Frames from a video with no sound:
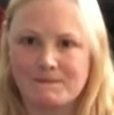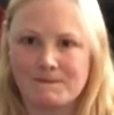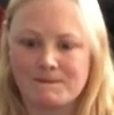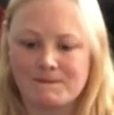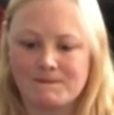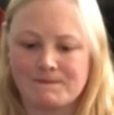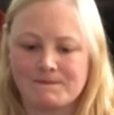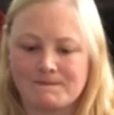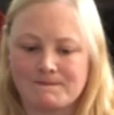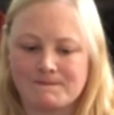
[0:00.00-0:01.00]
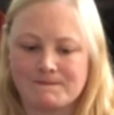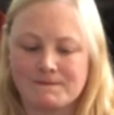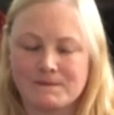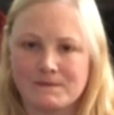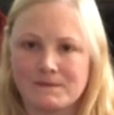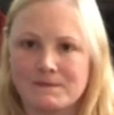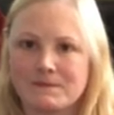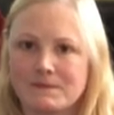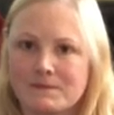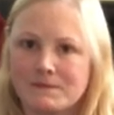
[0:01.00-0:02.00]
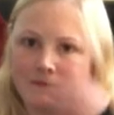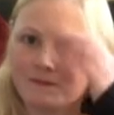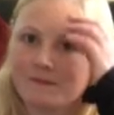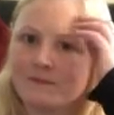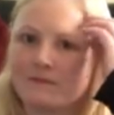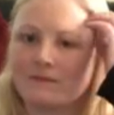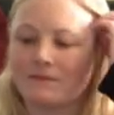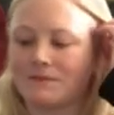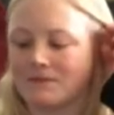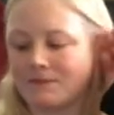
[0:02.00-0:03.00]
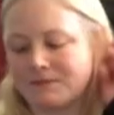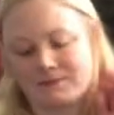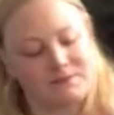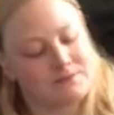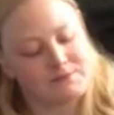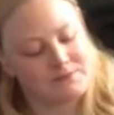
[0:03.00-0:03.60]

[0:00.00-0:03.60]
(silent)